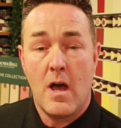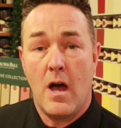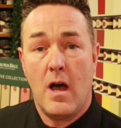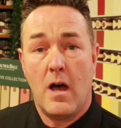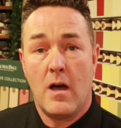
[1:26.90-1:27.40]

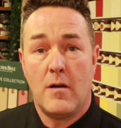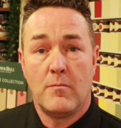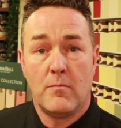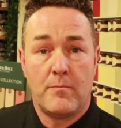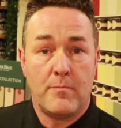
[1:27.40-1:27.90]

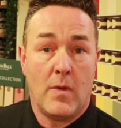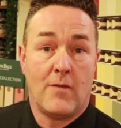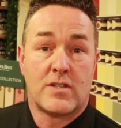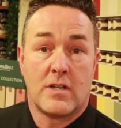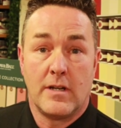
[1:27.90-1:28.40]
Um,
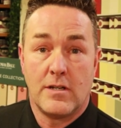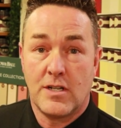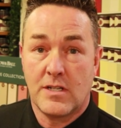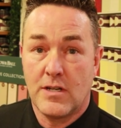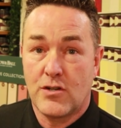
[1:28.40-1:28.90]
obviously
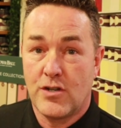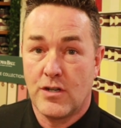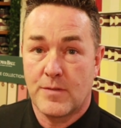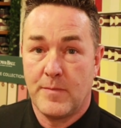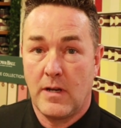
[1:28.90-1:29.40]
she's
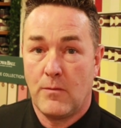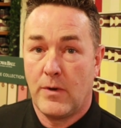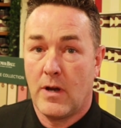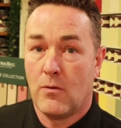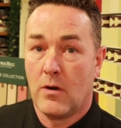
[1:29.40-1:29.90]
introduced me we
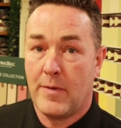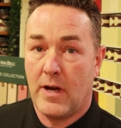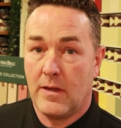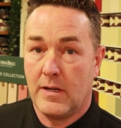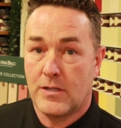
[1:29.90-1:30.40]
know all
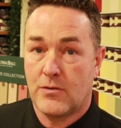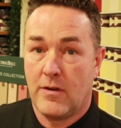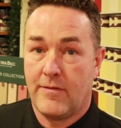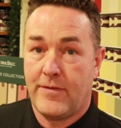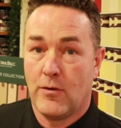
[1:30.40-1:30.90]
about the history
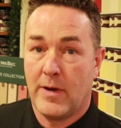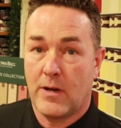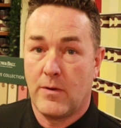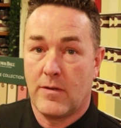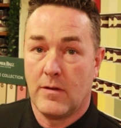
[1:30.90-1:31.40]
of Phil
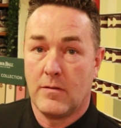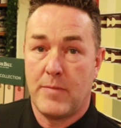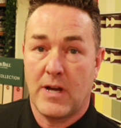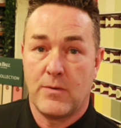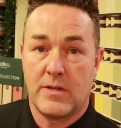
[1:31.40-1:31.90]
Beckwith and
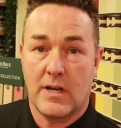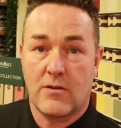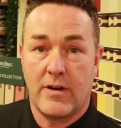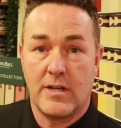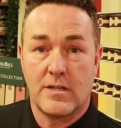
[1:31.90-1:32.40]
Beckwith
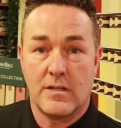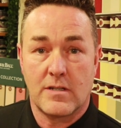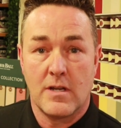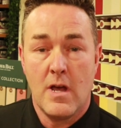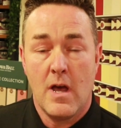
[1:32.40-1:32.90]

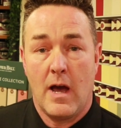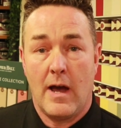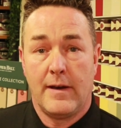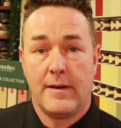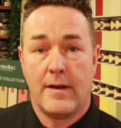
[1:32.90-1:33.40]
Decorators
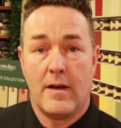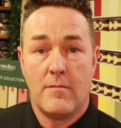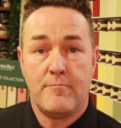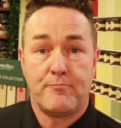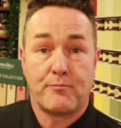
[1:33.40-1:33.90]
and
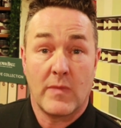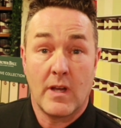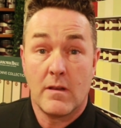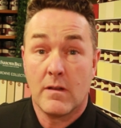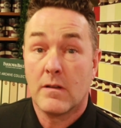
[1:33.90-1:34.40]
um,
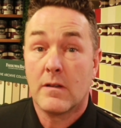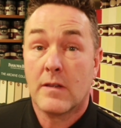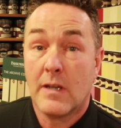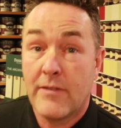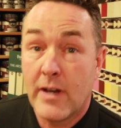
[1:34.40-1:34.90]

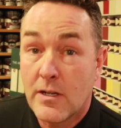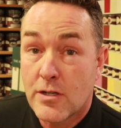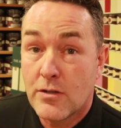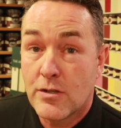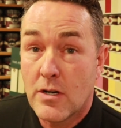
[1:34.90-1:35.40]
the Living HQ
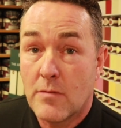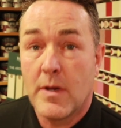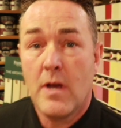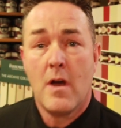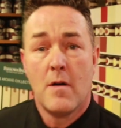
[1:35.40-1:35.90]
shop
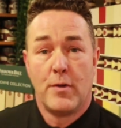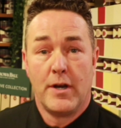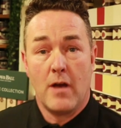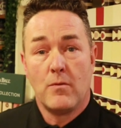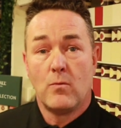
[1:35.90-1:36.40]
but
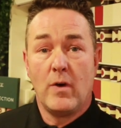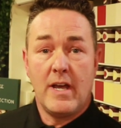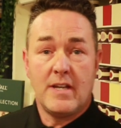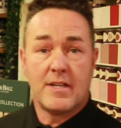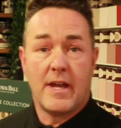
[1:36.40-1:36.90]
no we're
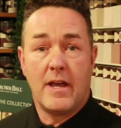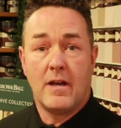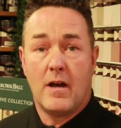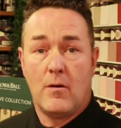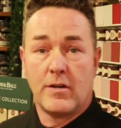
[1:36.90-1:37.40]
here today
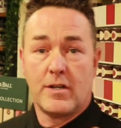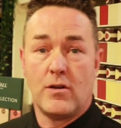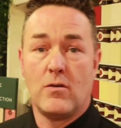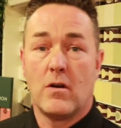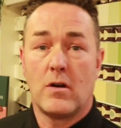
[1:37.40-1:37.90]
I want to
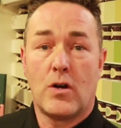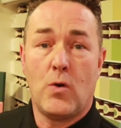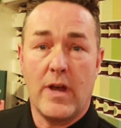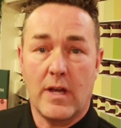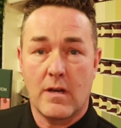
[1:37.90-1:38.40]
do
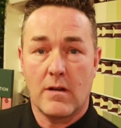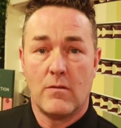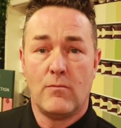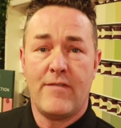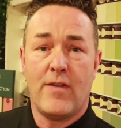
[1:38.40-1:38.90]
quick
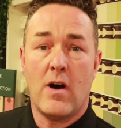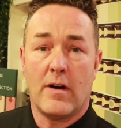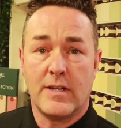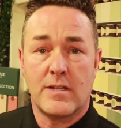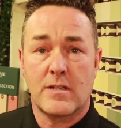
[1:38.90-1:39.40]

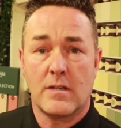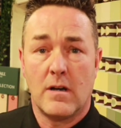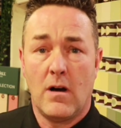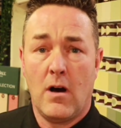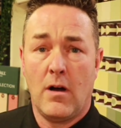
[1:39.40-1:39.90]
revise
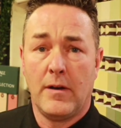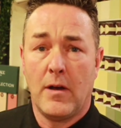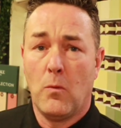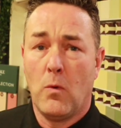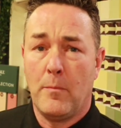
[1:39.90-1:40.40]
on
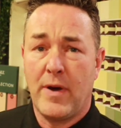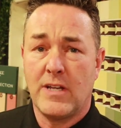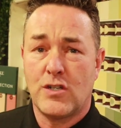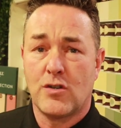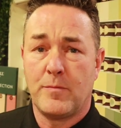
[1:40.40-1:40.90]
what
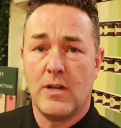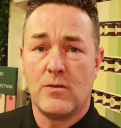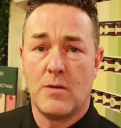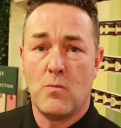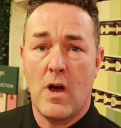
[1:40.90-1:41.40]
paints should be
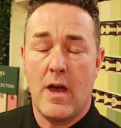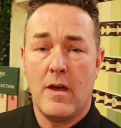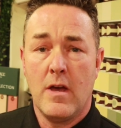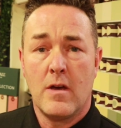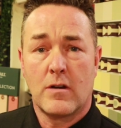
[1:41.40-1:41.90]
using where
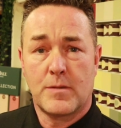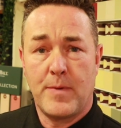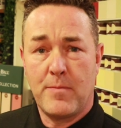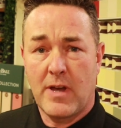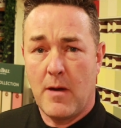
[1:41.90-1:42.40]
because
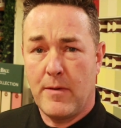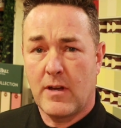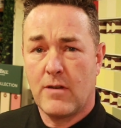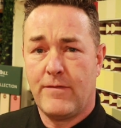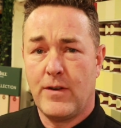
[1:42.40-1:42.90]
people get a bit
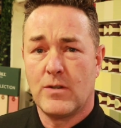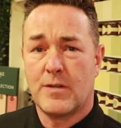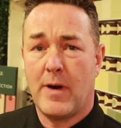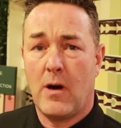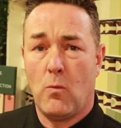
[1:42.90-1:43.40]
confused
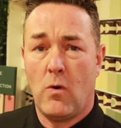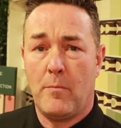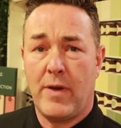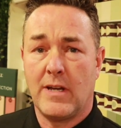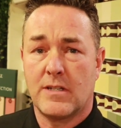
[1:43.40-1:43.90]
about
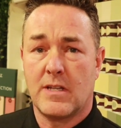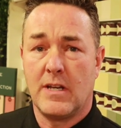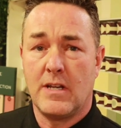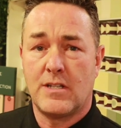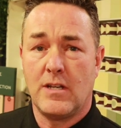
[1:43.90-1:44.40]
what paints they
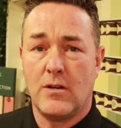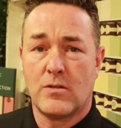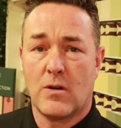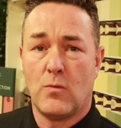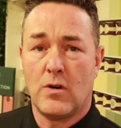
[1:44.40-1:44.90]
need to use
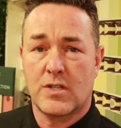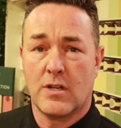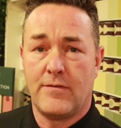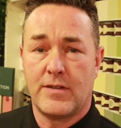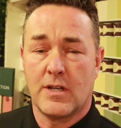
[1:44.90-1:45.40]
on what
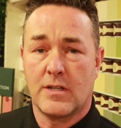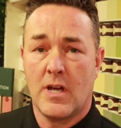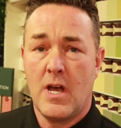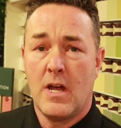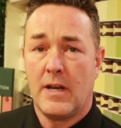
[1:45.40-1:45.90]
surfaces.
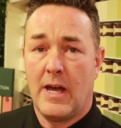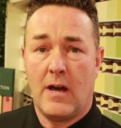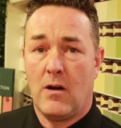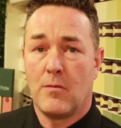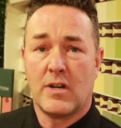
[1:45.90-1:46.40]

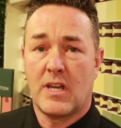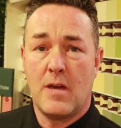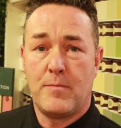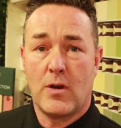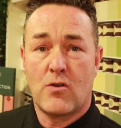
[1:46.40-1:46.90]
Now I'm going to
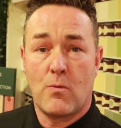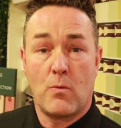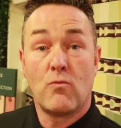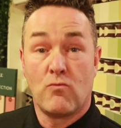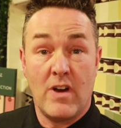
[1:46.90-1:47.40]
keep it
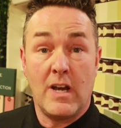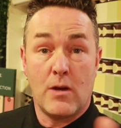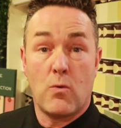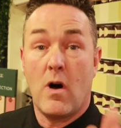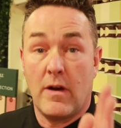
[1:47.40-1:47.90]
really
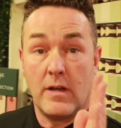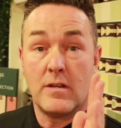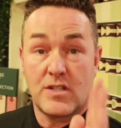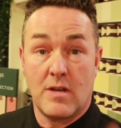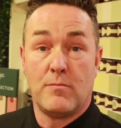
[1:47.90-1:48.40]
quite
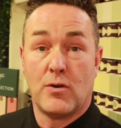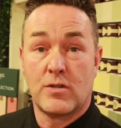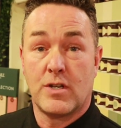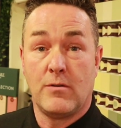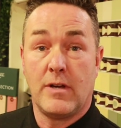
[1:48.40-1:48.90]
simple
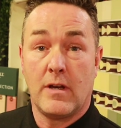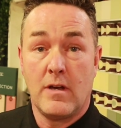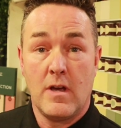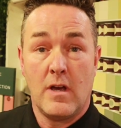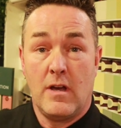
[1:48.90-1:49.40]
to you.
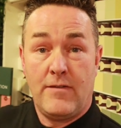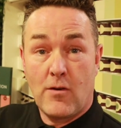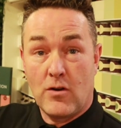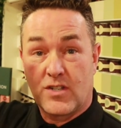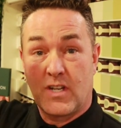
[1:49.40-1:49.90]
If you've
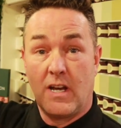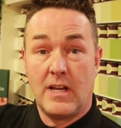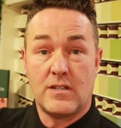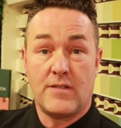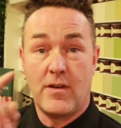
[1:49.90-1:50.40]
got
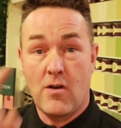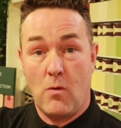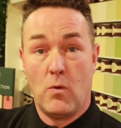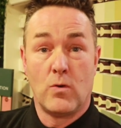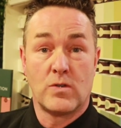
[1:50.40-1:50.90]
ceilings, if you've got
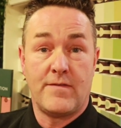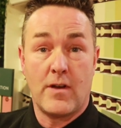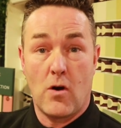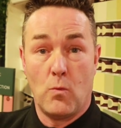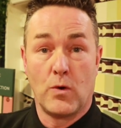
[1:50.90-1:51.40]
walls, if you've
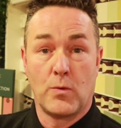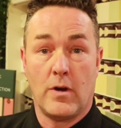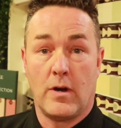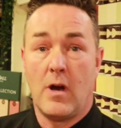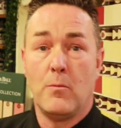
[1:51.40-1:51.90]
got
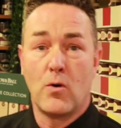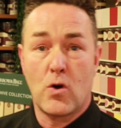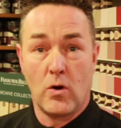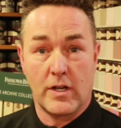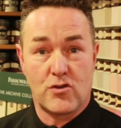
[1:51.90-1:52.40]
woodwork, and we'll
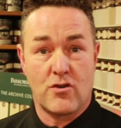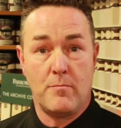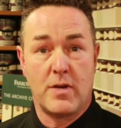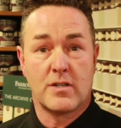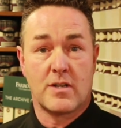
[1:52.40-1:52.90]
call it trim
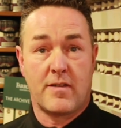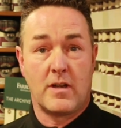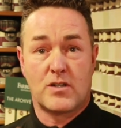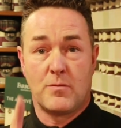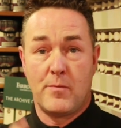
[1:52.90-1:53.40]
because I
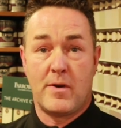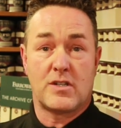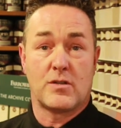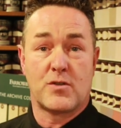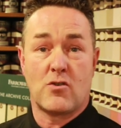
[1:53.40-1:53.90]
think some of my
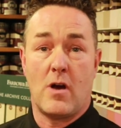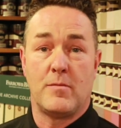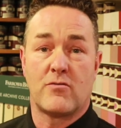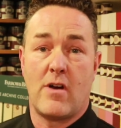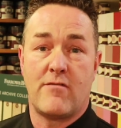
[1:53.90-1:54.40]

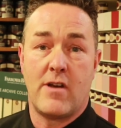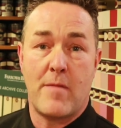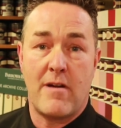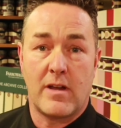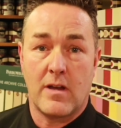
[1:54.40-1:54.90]
subscribers are over in
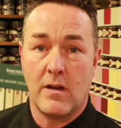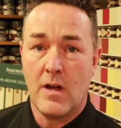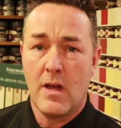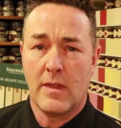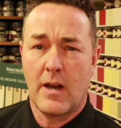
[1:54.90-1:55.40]
America.
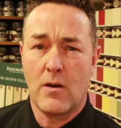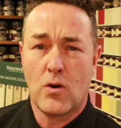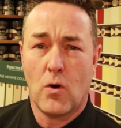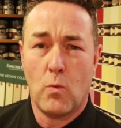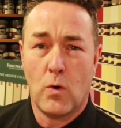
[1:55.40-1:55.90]
They don't
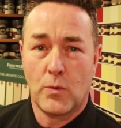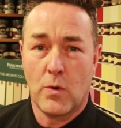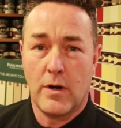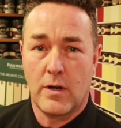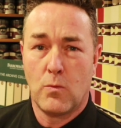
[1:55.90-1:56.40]
call
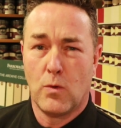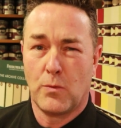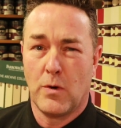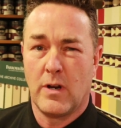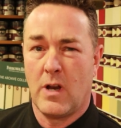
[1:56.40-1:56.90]
woodwork
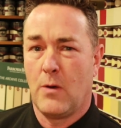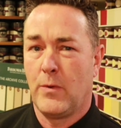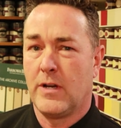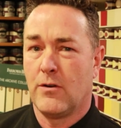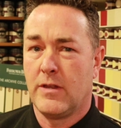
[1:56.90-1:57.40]
woodwork like
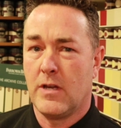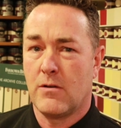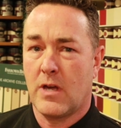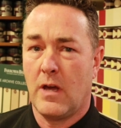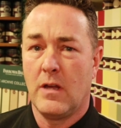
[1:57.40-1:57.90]
we do in the
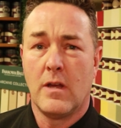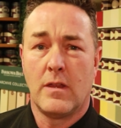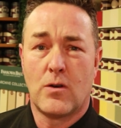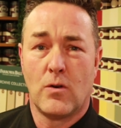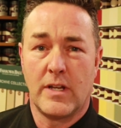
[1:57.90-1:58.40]
UK. They
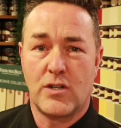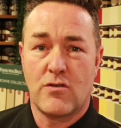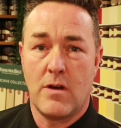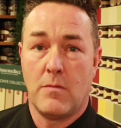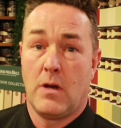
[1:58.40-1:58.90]
call it
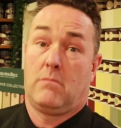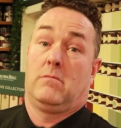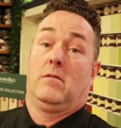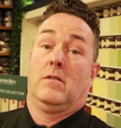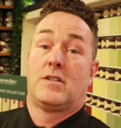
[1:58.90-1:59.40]
trim.
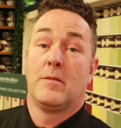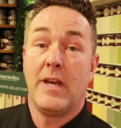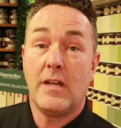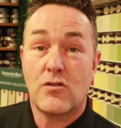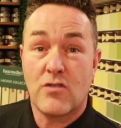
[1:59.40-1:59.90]
To
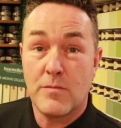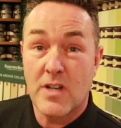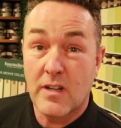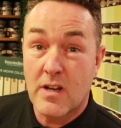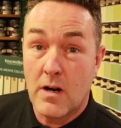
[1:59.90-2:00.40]
me, trim's
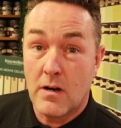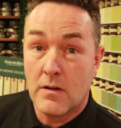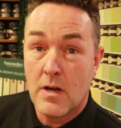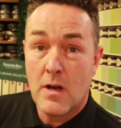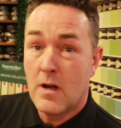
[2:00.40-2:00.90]
on a car.
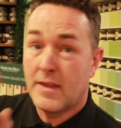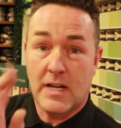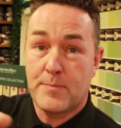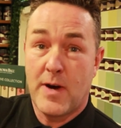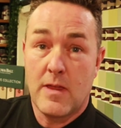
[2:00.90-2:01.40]

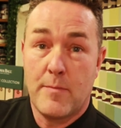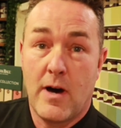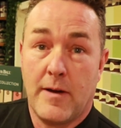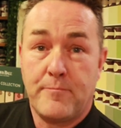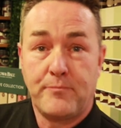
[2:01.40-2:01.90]
That's by the by.